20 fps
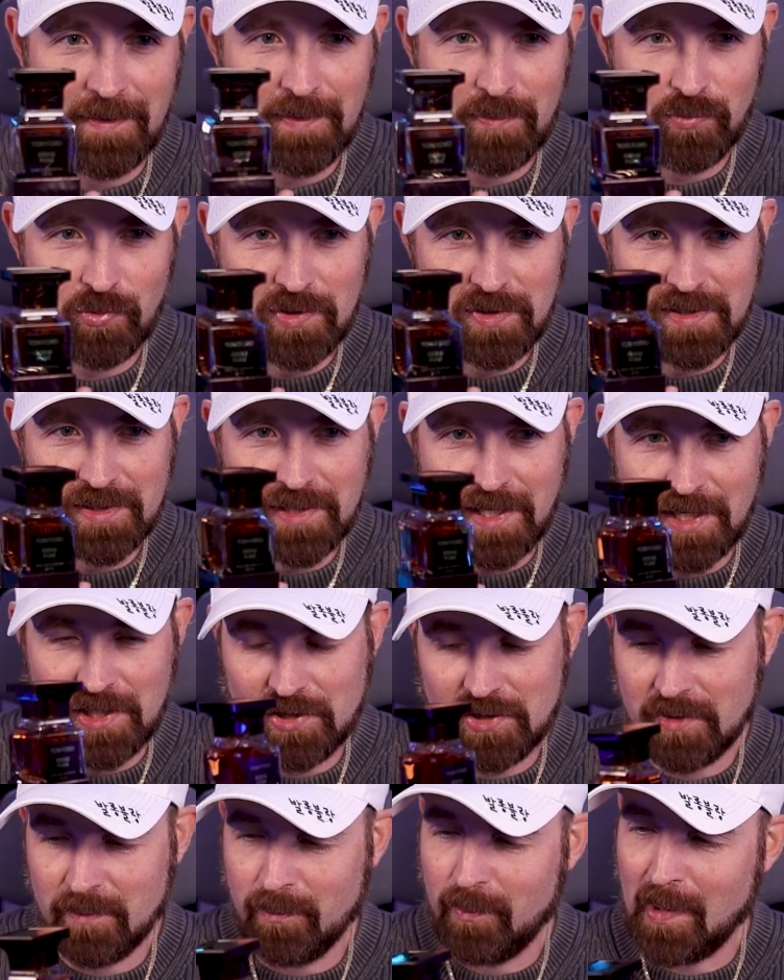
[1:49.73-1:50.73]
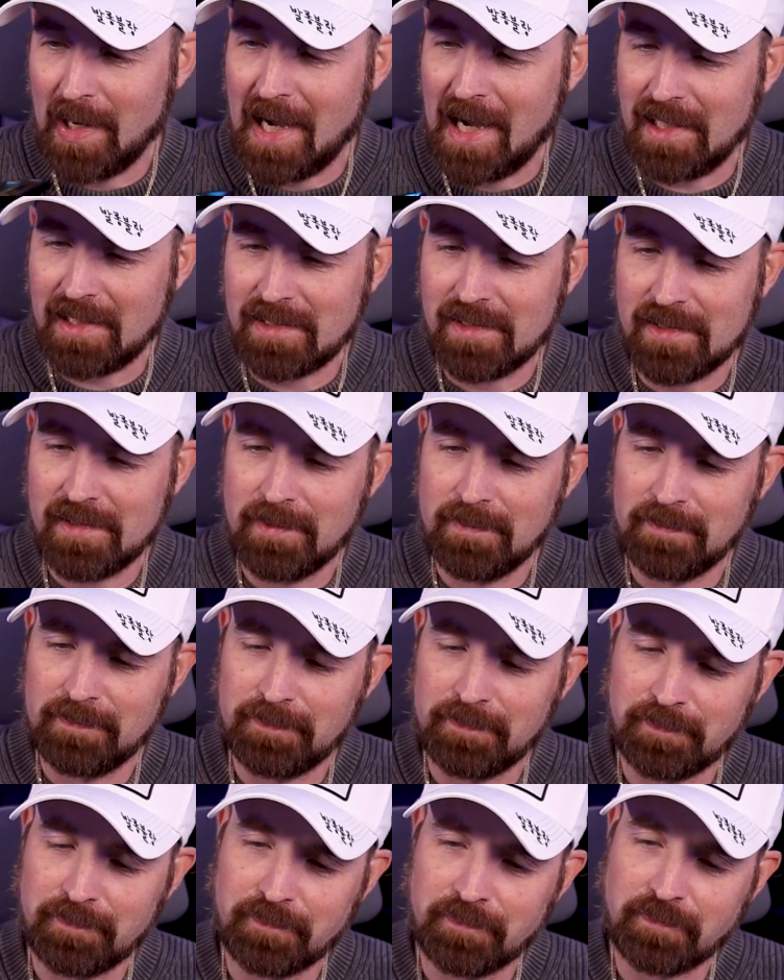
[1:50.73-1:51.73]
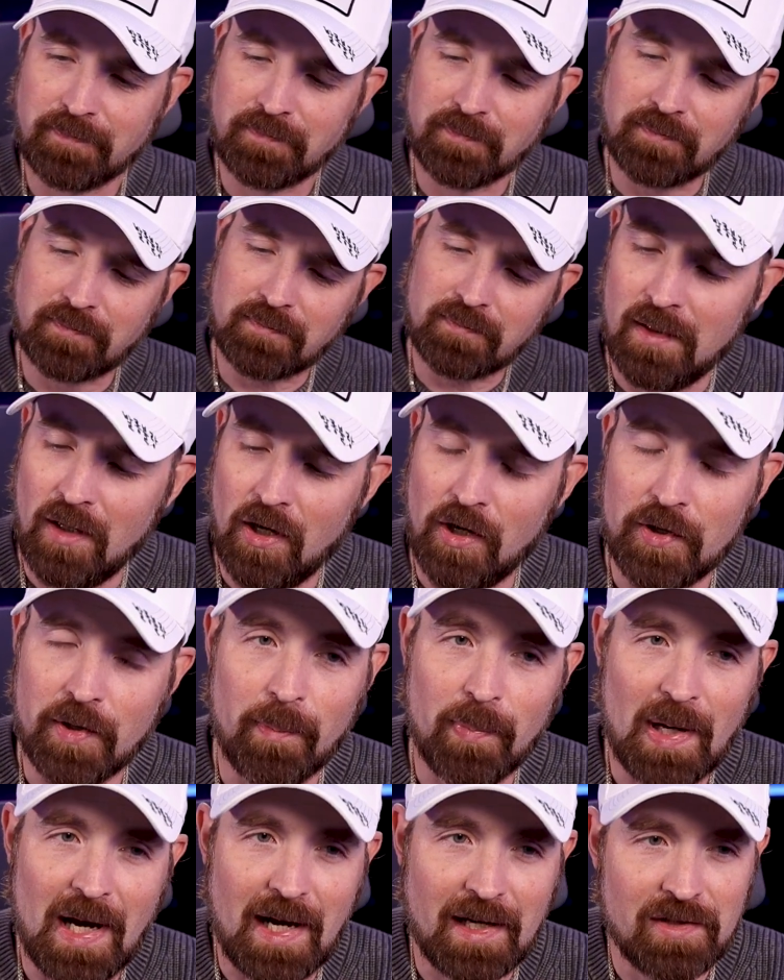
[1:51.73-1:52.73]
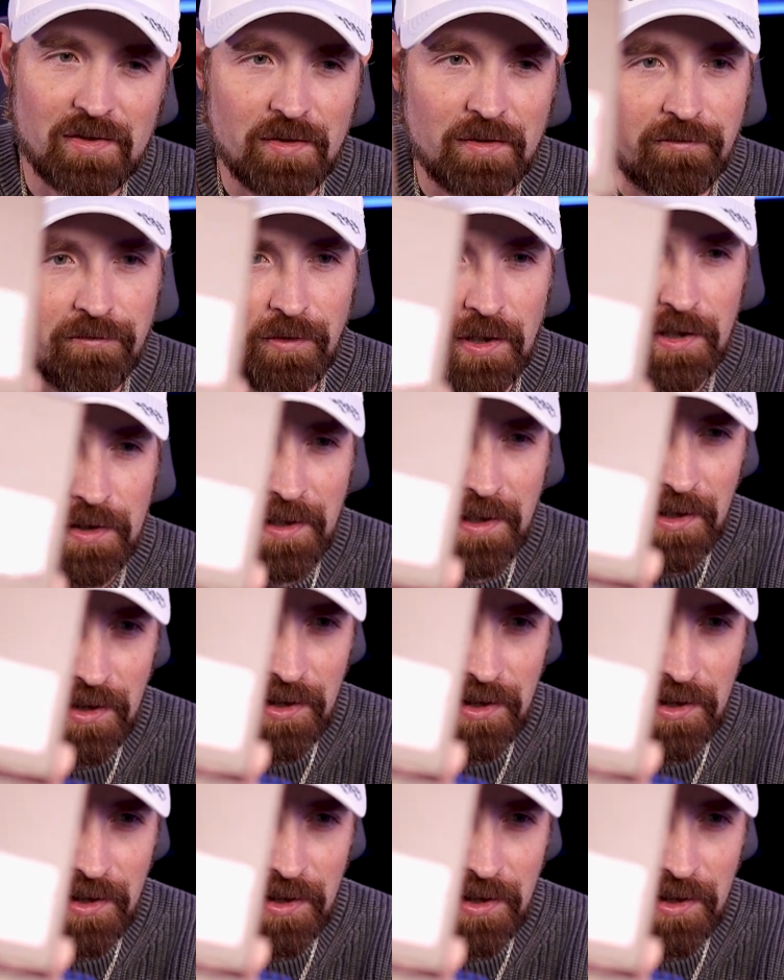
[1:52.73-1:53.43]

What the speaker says: The presentation, the box. On the box on the front there, you